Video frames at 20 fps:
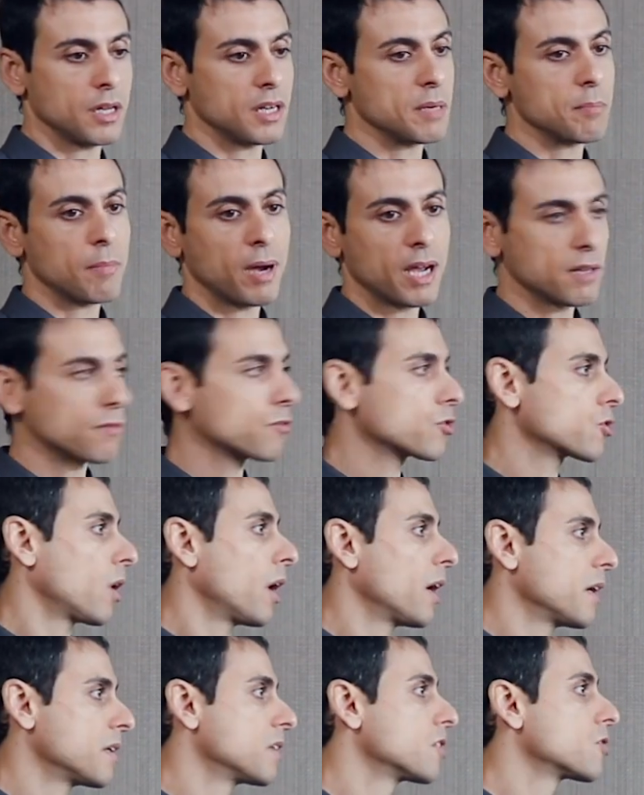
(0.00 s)
And they might have
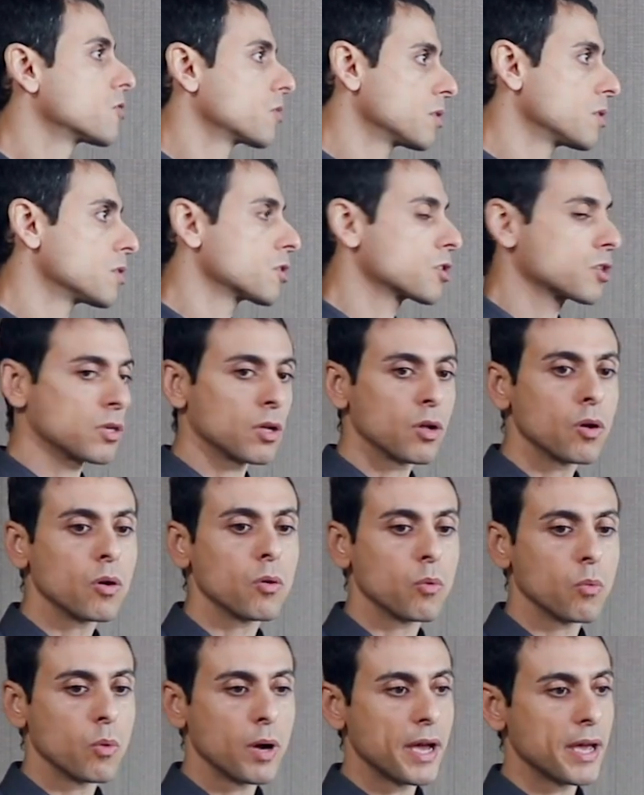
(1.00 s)
tried the
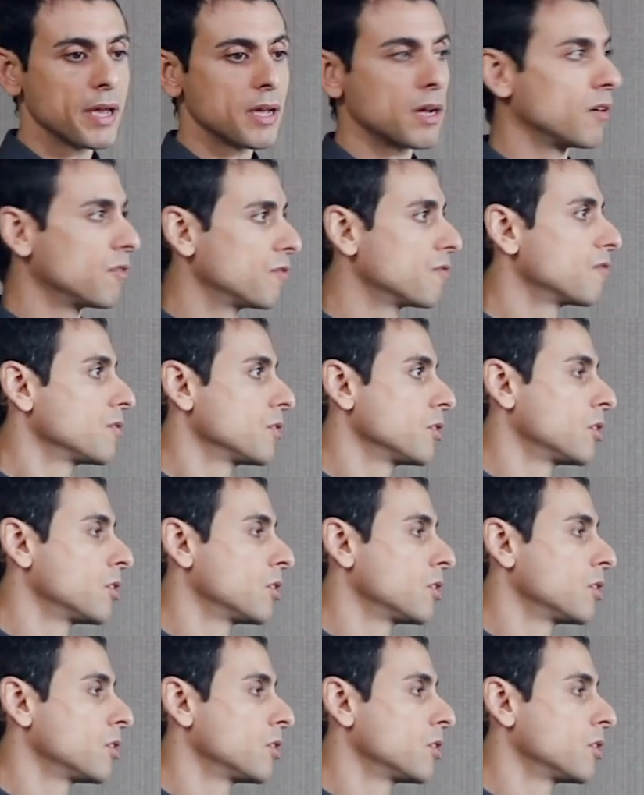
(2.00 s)
traditional way of,